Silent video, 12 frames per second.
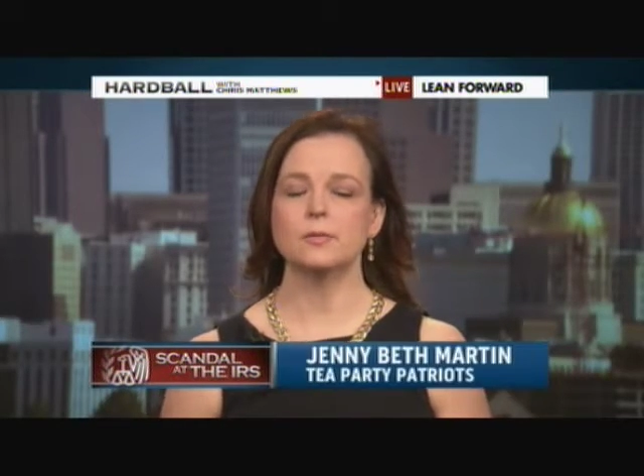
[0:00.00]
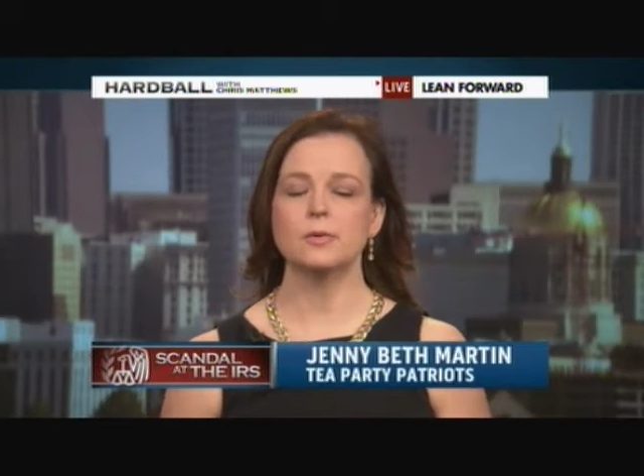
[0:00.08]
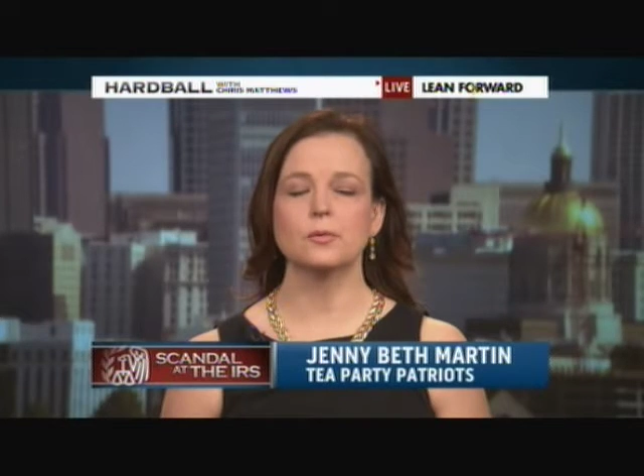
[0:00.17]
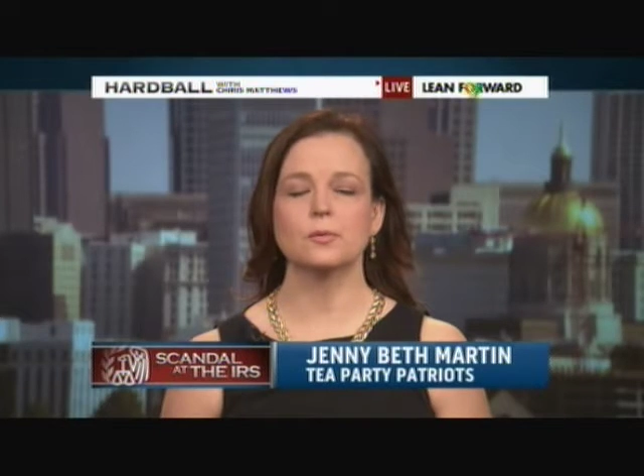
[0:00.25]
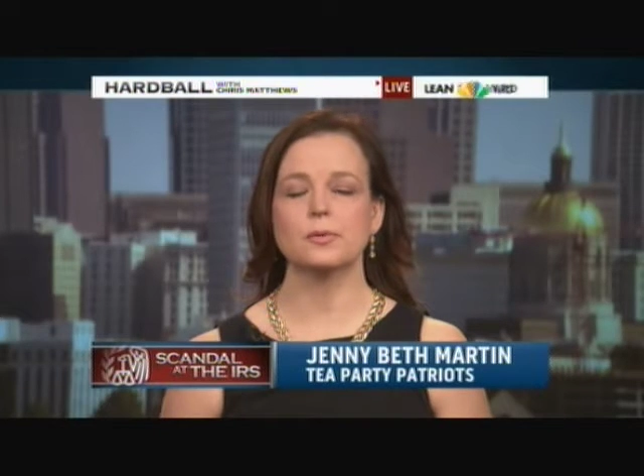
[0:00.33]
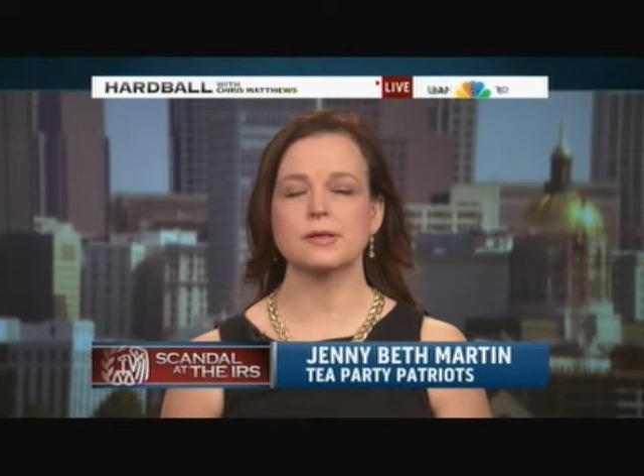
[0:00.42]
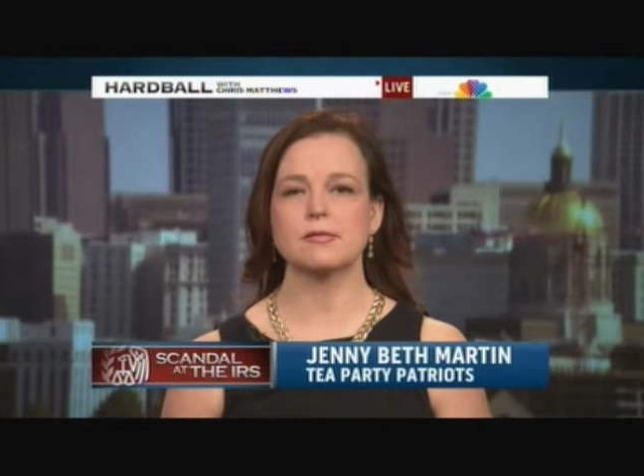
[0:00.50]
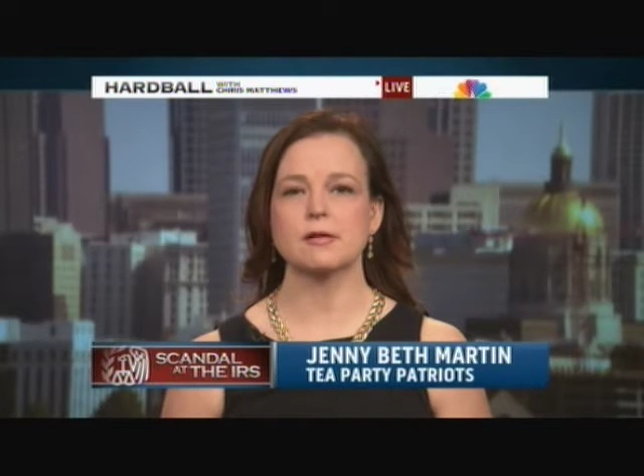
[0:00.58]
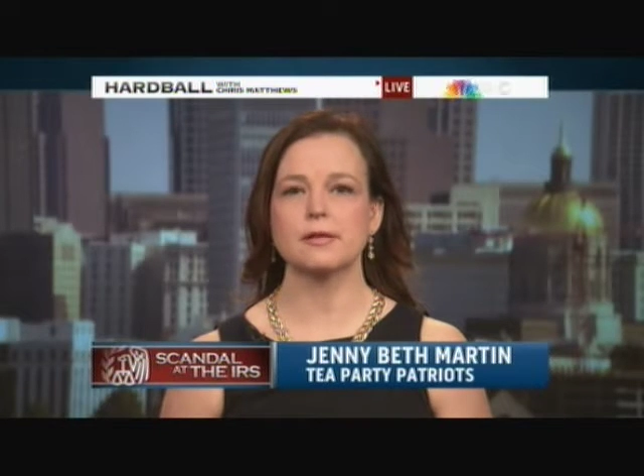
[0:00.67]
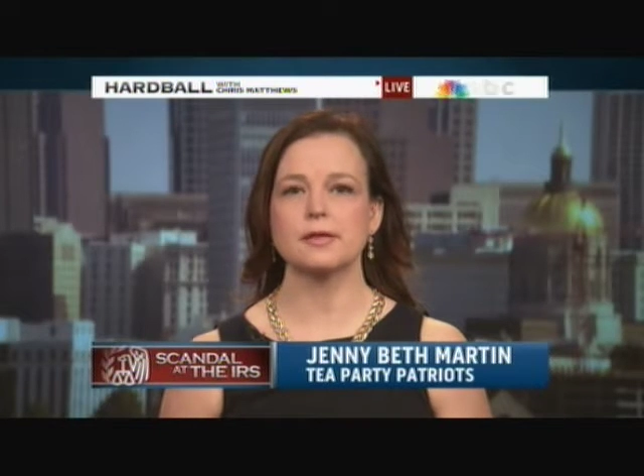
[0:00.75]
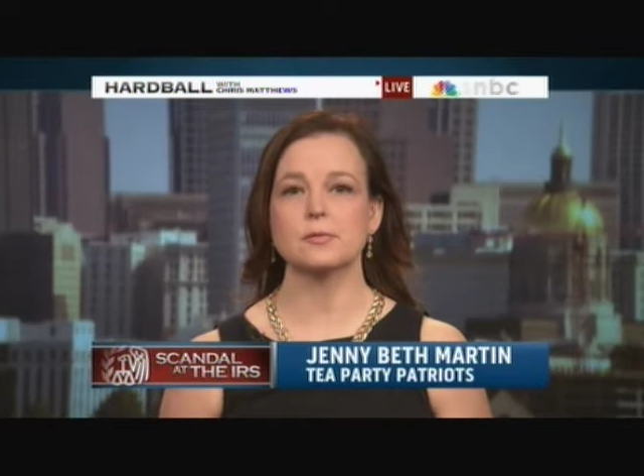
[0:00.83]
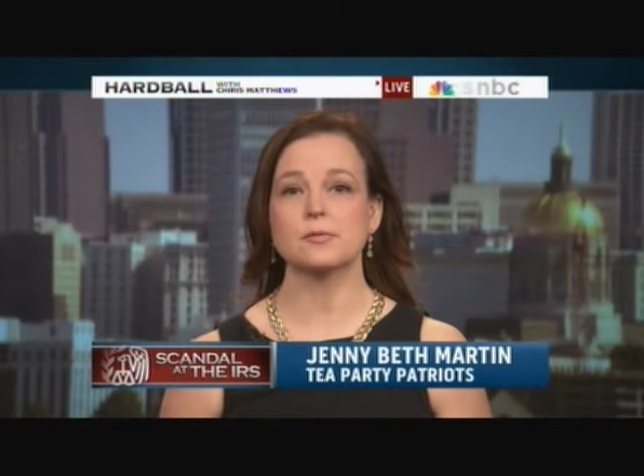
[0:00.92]
well, we
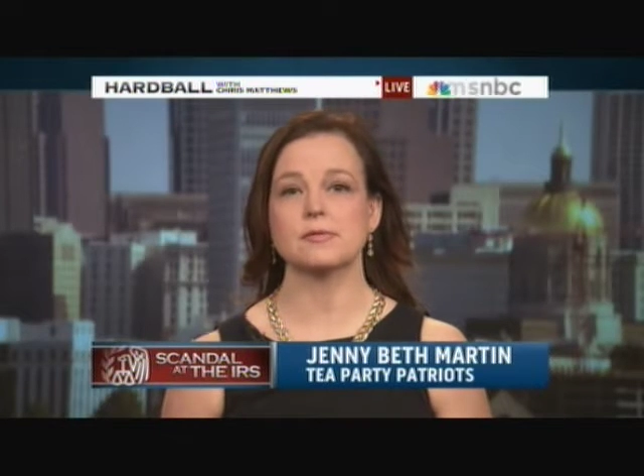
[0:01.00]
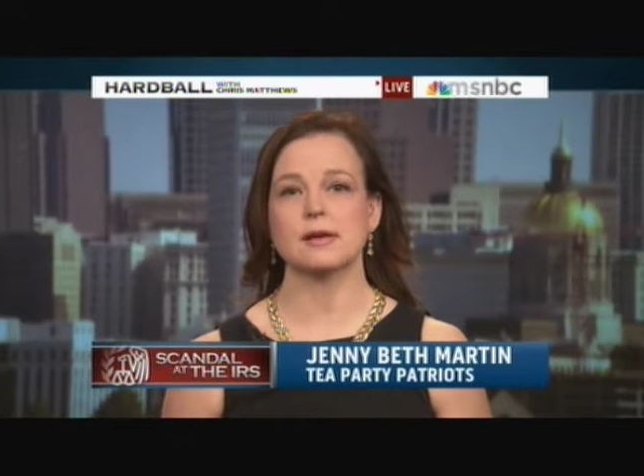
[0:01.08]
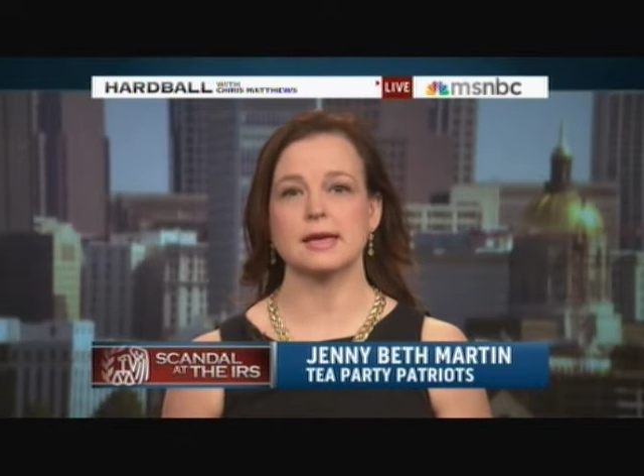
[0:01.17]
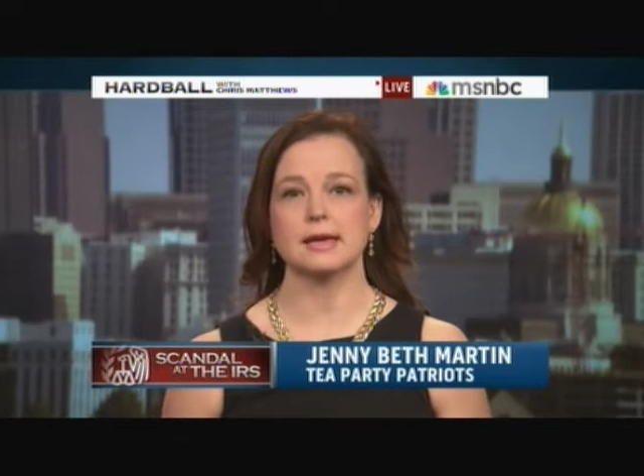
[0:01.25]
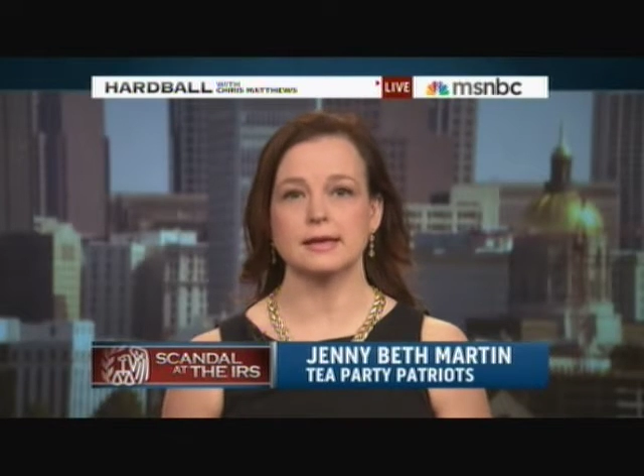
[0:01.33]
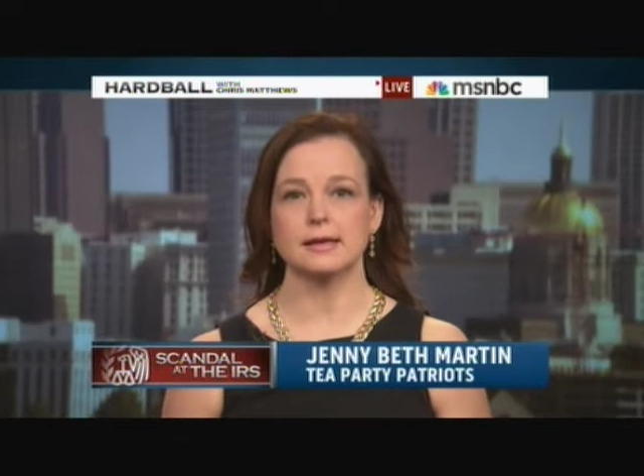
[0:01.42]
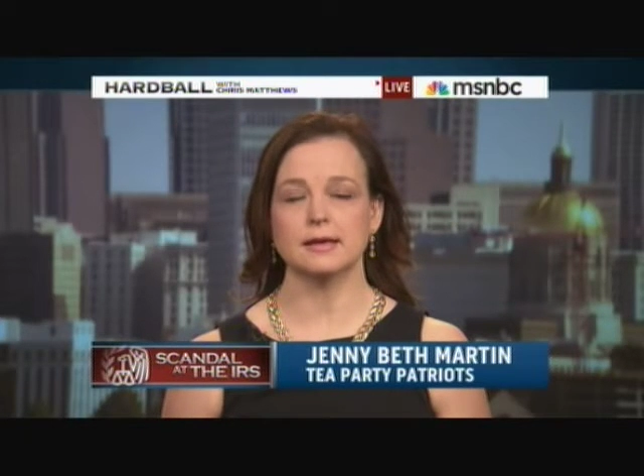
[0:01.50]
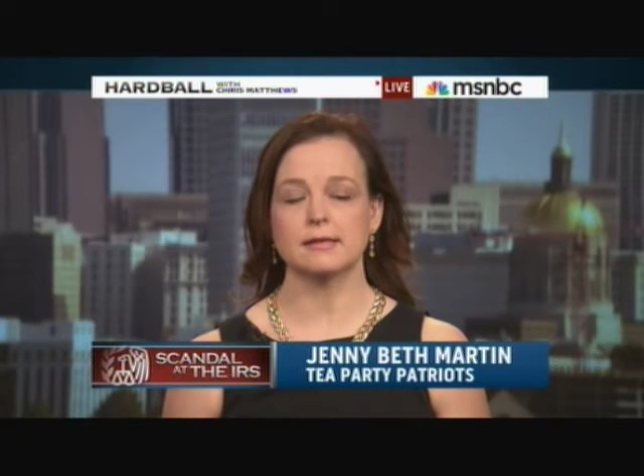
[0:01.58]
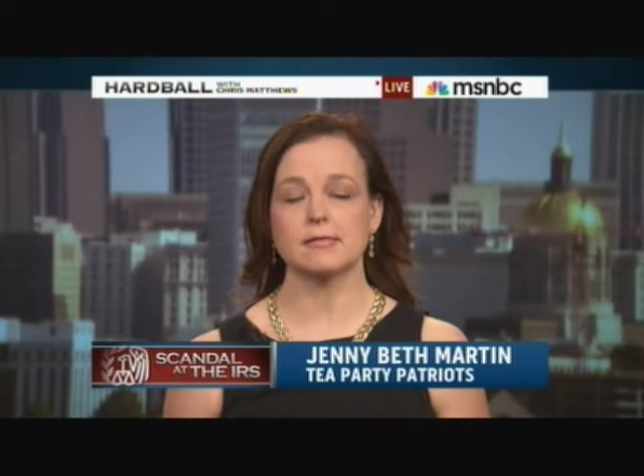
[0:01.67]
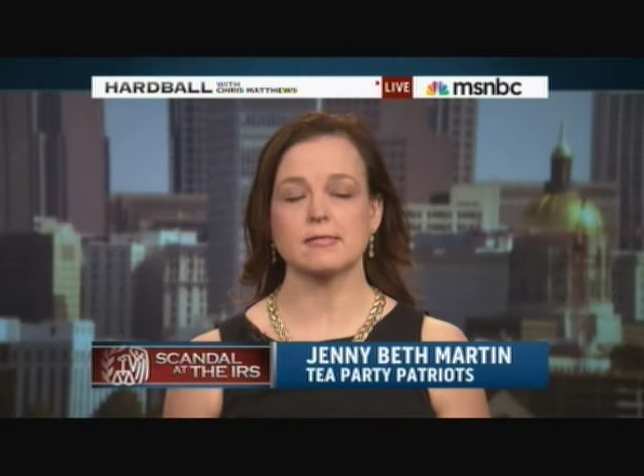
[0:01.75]
saw that it was taking